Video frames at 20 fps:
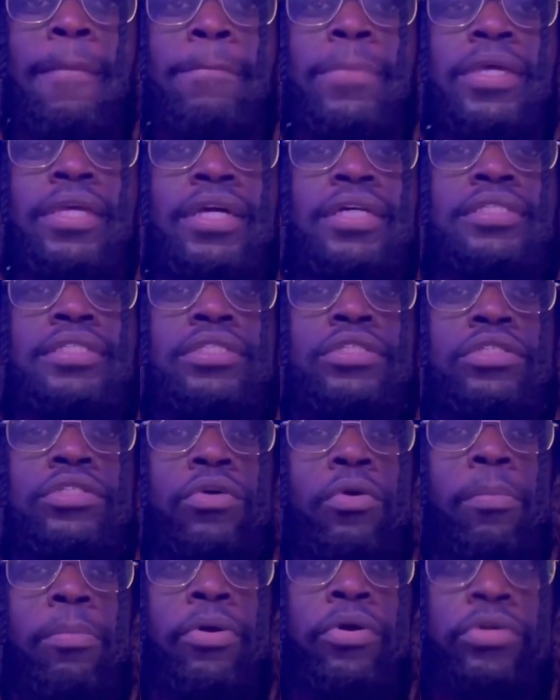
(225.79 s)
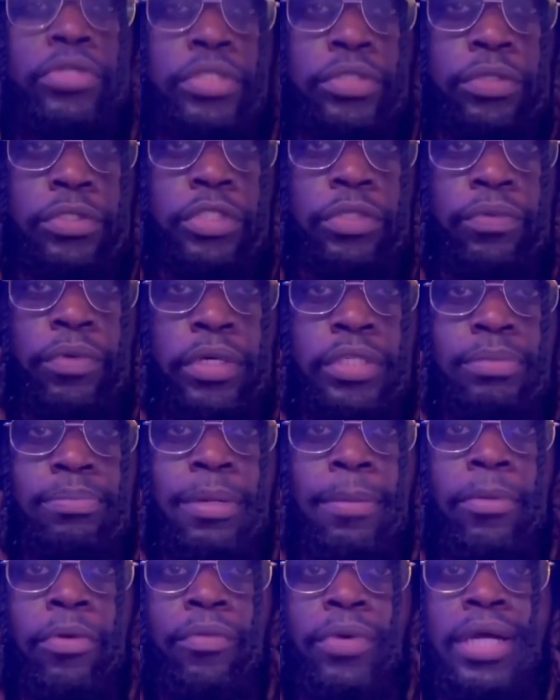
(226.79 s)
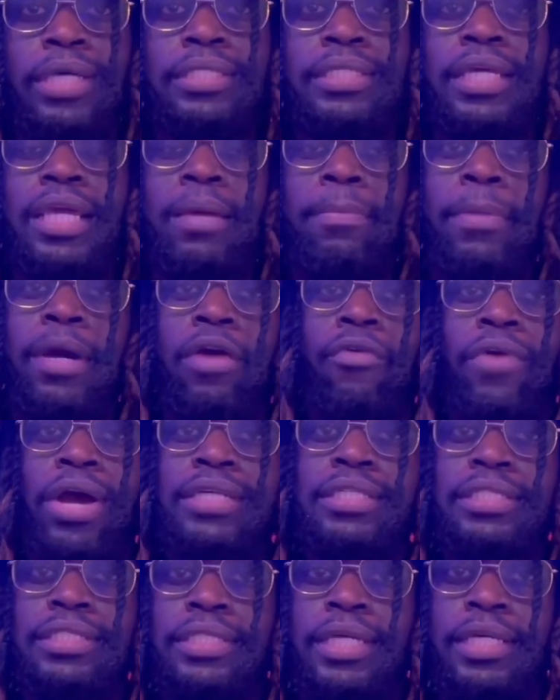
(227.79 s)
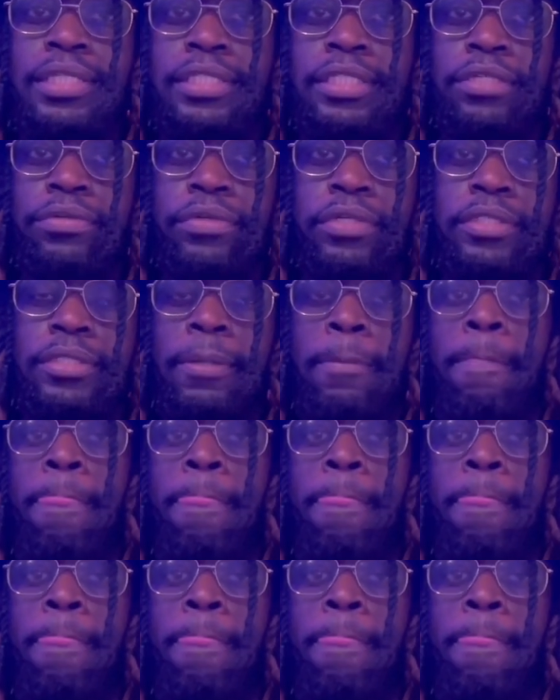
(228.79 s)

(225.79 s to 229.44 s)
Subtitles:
because it's so personal to us, remember when I say in my rising sign series,